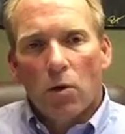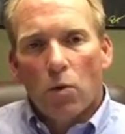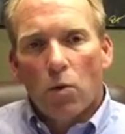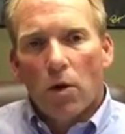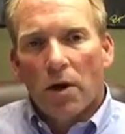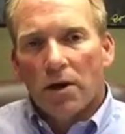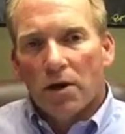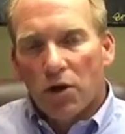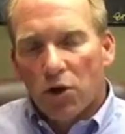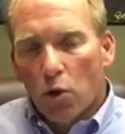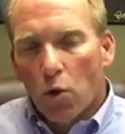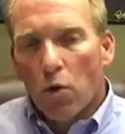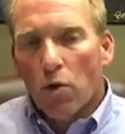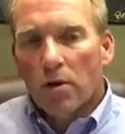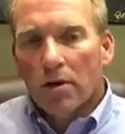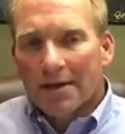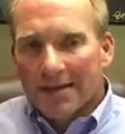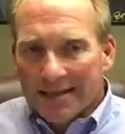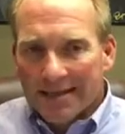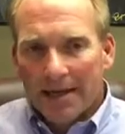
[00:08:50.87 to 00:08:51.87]
what
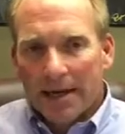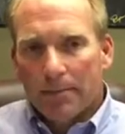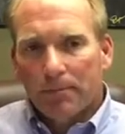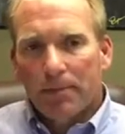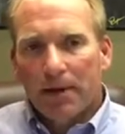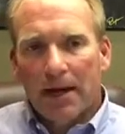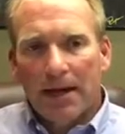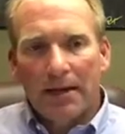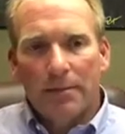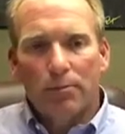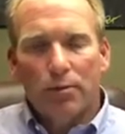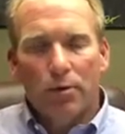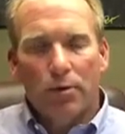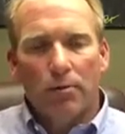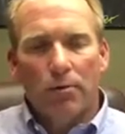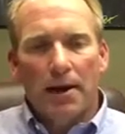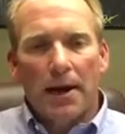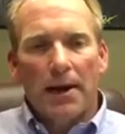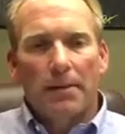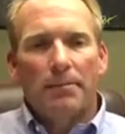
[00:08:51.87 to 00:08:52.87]
your estate planning
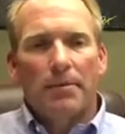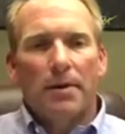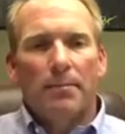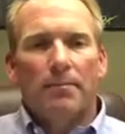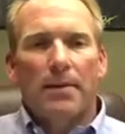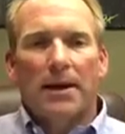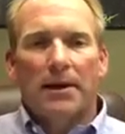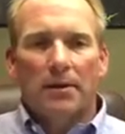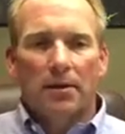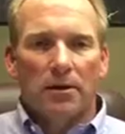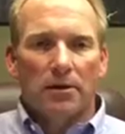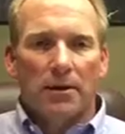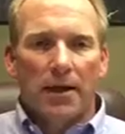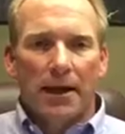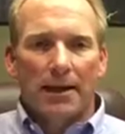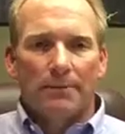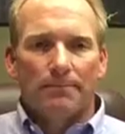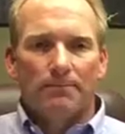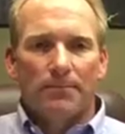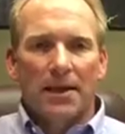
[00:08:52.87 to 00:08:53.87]
program might look
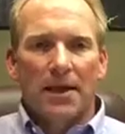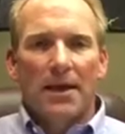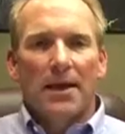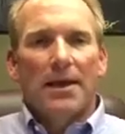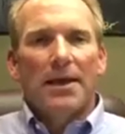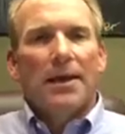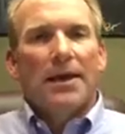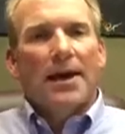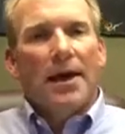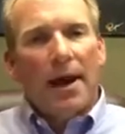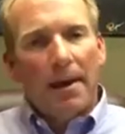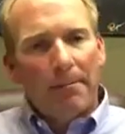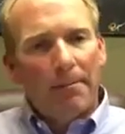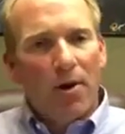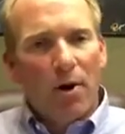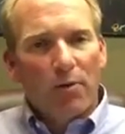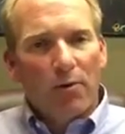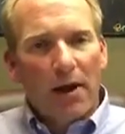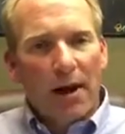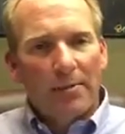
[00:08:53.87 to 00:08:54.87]
like. I'm
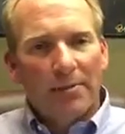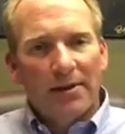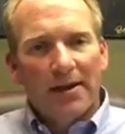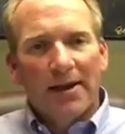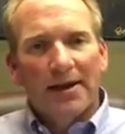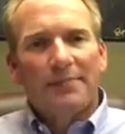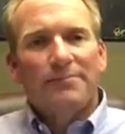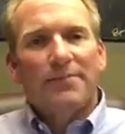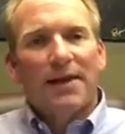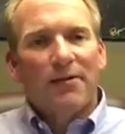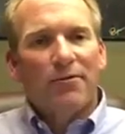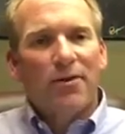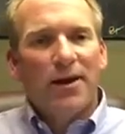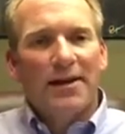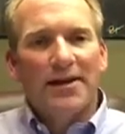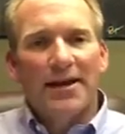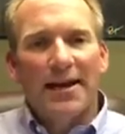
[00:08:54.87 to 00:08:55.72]
Paul Rabelais. Have a great